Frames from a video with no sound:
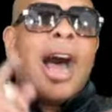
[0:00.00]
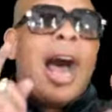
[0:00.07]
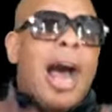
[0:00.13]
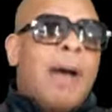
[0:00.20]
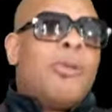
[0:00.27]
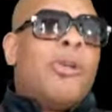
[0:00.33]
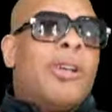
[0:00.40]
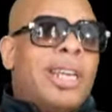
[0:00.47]

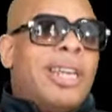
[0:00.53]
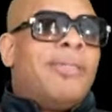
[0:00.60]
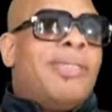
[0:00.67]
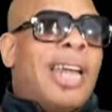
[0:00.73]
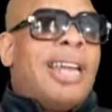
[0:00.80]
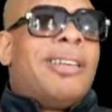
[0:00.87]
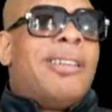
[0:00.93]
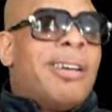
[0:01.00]
I'm gonna give
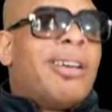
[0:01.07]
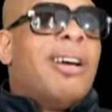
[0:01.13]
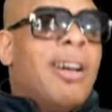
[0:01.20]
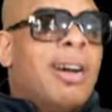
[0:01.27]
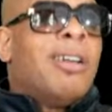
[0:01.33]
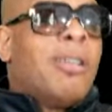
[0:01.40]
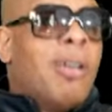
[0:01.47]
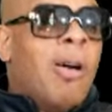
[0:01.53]
that knucker
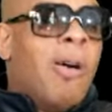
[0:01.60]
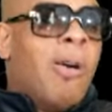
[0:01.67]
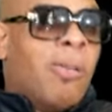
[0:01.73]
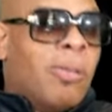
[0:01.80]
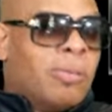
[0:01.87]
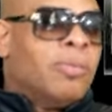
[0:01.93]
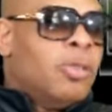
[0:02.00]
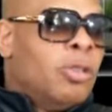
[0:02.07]
a call.
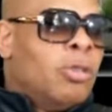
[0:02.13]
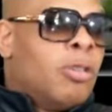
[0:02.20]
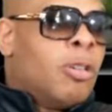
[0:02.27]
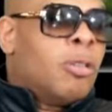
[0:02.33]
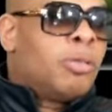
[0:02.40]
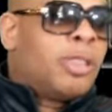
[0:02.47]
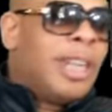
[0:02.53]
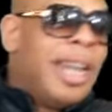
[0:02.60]
You know what
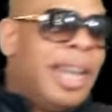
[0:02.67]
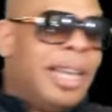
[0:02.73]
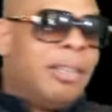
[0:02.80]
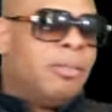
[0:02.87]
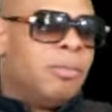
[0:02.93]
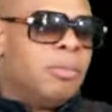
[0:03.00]
I'm saying?